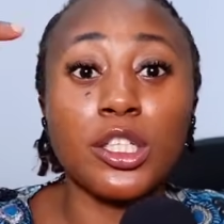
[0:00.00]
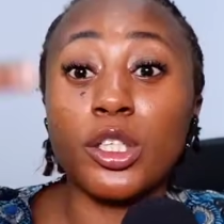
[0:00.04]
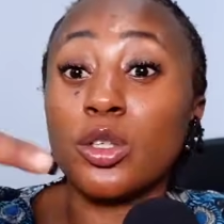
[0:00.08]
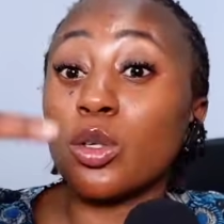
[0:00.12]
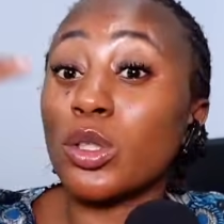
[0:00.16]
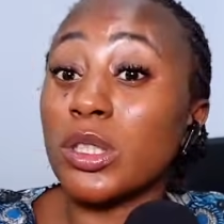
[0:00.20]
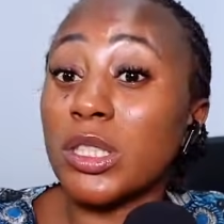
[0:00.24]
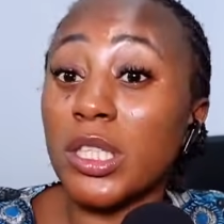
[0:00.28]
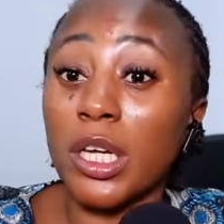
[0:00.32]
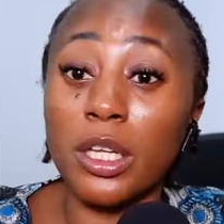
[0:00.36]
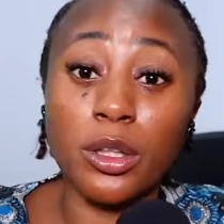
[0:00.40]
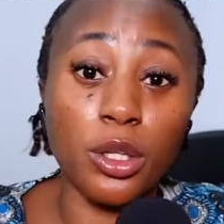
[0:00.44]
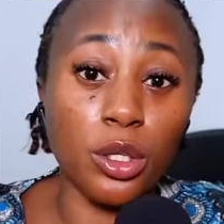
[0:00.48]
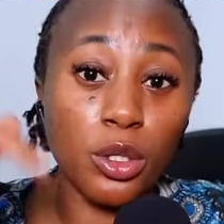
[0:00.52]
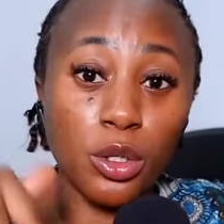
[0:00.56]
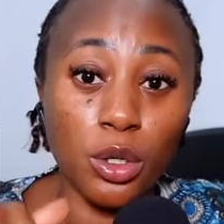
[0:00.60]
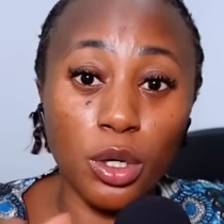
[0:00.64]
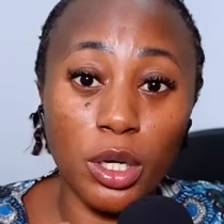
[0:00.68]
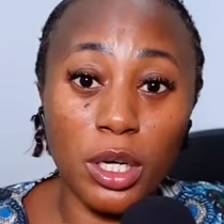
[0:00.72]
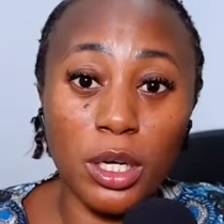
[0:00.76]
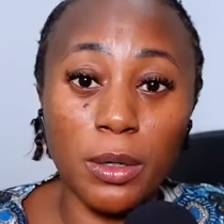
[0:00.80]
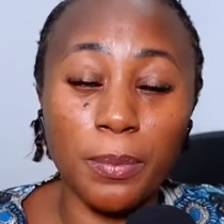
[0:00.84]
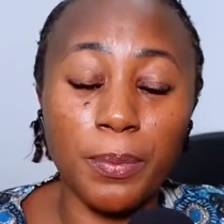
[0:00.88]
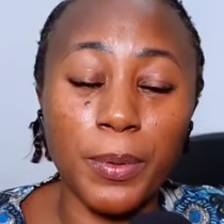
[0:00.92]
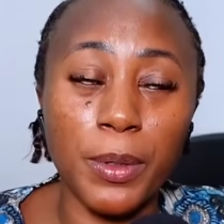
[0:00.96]
they don't tell the
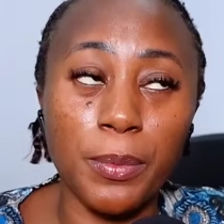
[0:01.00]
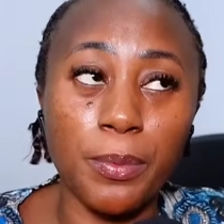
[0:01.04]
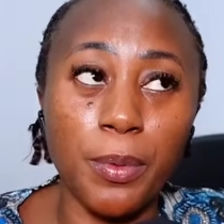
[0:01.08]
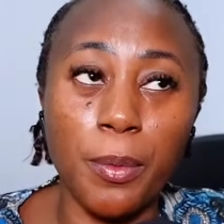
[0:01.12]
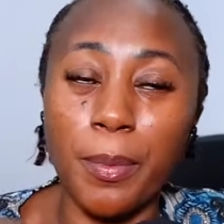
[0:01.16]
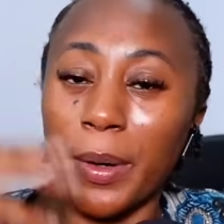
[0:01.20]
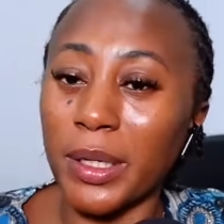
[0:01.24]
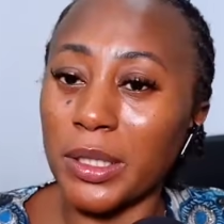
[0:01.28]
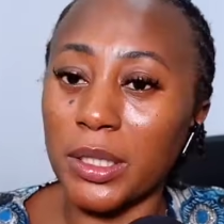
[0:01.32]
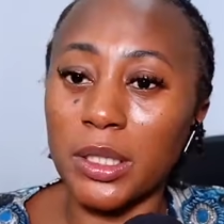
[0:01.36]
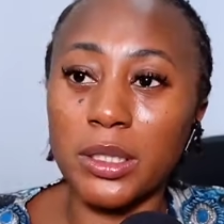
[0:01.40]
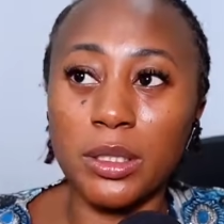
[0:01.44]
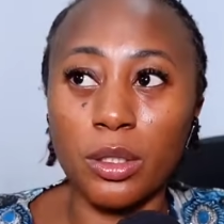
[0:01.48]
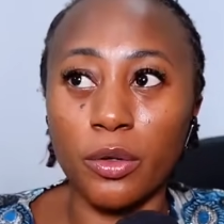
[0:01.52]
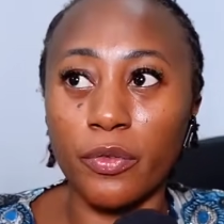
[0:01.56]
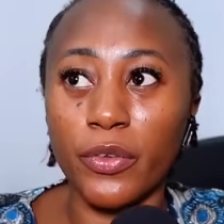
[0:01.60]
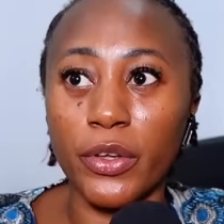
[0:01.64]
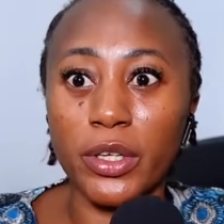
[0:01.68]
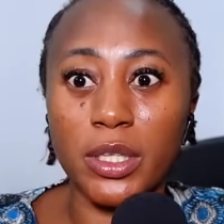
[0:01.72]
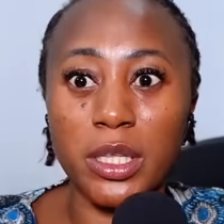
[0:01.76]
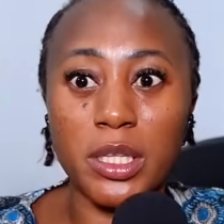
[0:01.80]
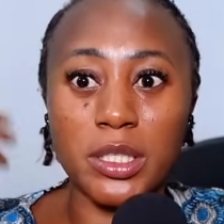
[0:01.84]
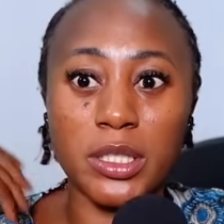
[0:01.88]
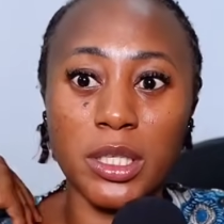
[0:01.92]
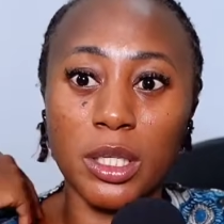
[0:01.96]
younger people, but this
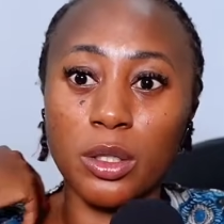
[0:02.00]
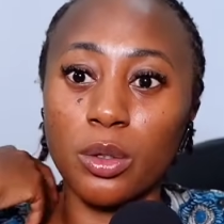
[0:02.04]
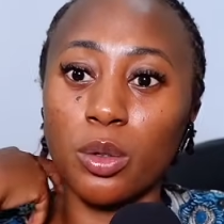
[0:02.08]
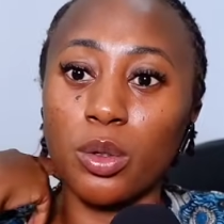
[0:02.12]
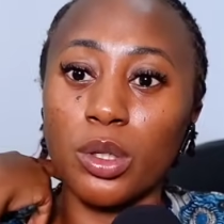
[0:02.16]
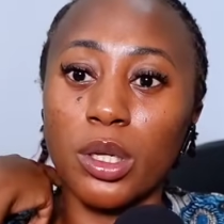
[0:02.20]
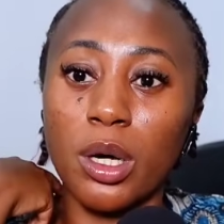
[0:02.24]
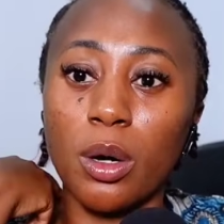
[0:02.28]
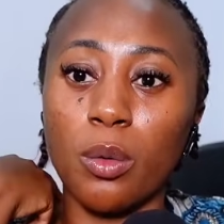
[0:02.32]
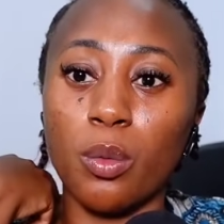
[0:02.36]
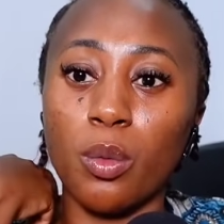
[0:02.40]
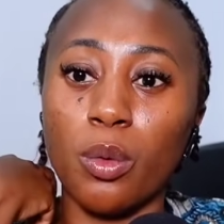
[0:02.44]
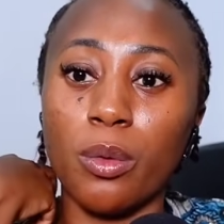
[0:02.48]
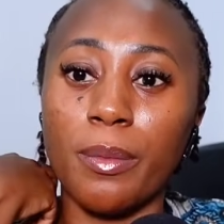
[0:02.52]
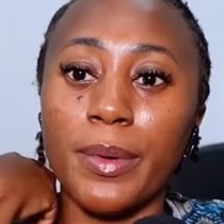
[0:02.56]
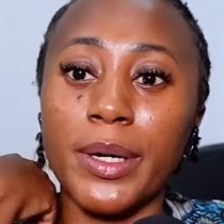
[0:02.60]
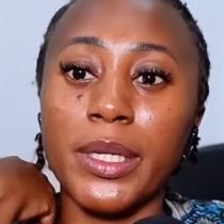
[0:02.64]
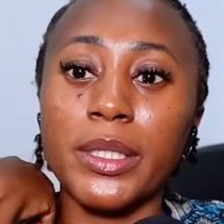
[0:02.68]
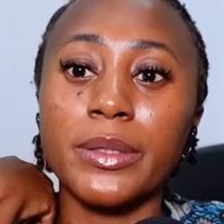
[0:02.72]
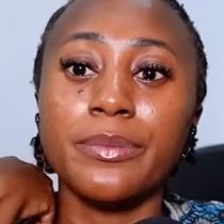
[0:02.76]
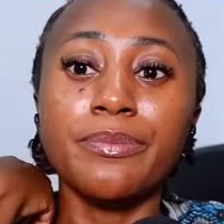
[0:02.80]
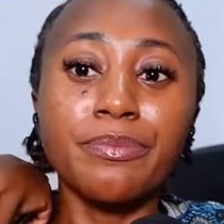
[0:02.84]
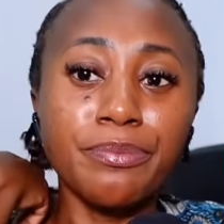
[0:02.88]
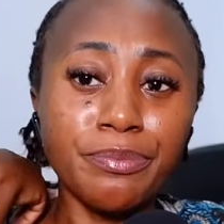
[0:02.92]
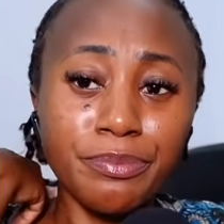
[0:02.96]
obviously is an older
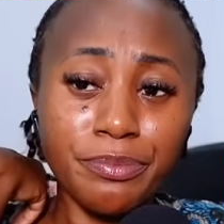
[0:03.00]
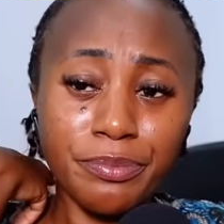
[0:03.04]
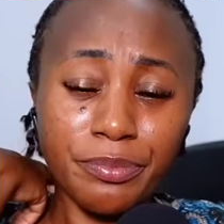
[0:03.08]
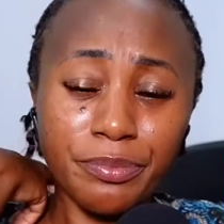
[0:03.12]
woman,